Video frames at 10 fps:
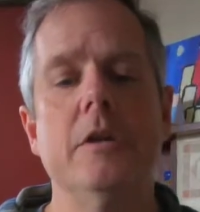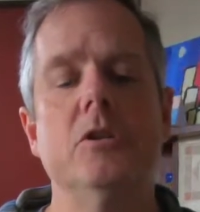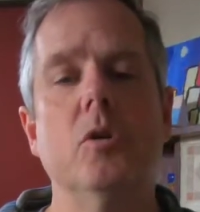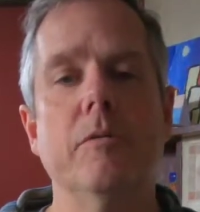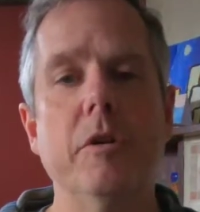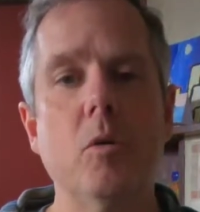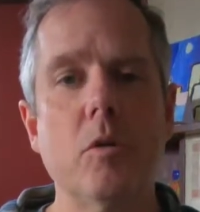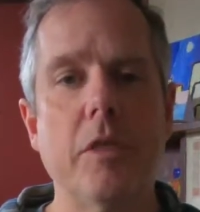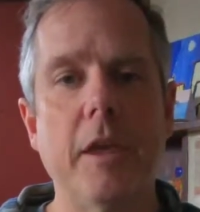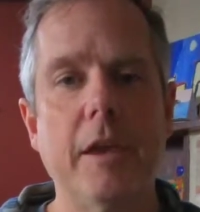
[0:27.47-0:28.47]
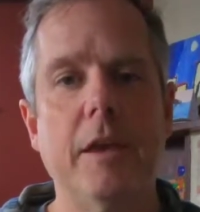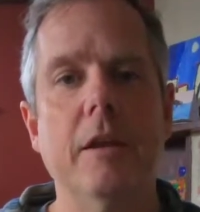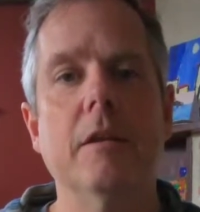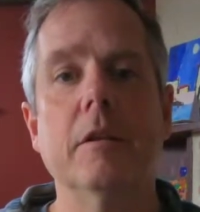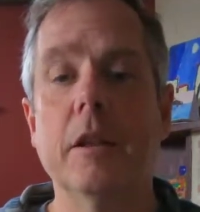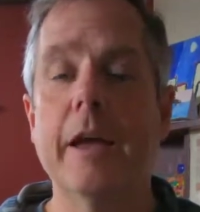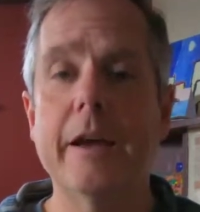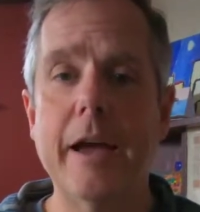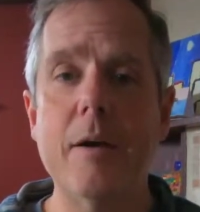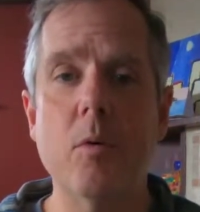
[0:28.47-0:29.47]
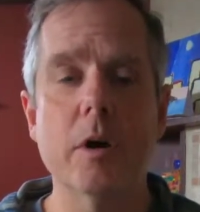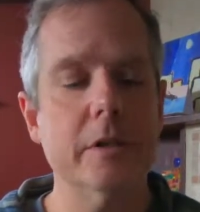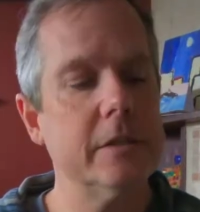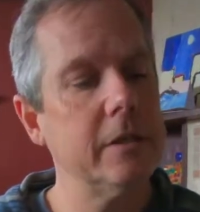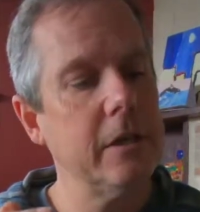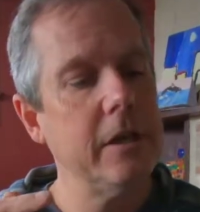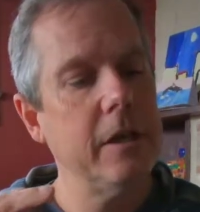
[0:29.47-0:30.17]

So if you were thinking, like I was,